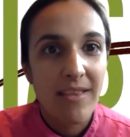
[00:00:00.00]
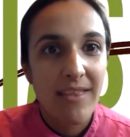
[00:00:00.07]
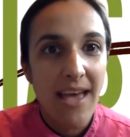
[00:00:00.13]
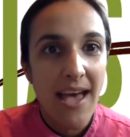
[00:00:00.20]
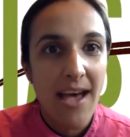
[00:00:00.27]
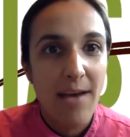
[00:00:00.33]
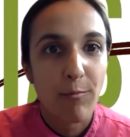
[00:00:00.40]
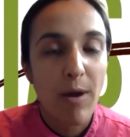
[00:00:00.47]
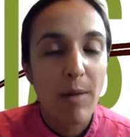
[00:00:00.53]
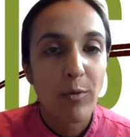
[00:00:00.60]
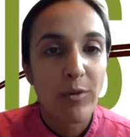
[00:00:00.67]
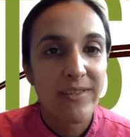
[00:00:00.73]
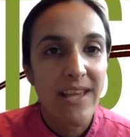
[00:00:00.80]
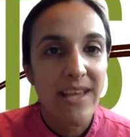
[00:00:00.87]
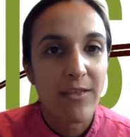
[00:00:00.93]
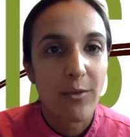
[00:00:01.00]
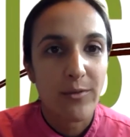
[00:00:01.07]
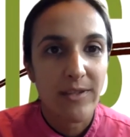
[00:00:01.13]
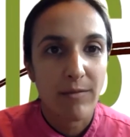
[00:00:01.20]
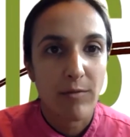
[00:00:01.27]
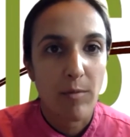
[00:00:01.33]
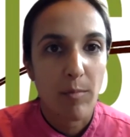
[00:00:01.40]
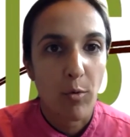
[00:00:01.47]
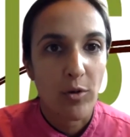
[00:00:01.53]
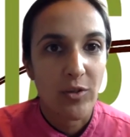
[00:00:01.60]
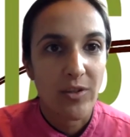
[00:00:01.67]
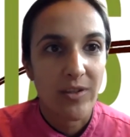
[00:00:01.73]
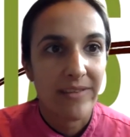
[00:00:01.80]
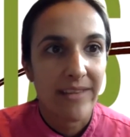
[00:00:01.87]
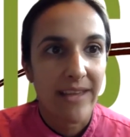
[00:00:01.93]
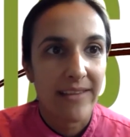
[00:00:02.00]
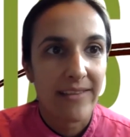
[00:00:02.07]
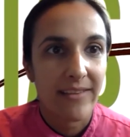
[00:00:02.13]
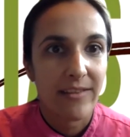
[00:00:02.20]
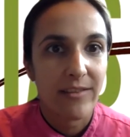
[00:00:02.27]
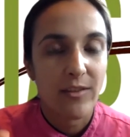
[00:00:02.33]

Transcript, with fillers: that represent those different portion sizes.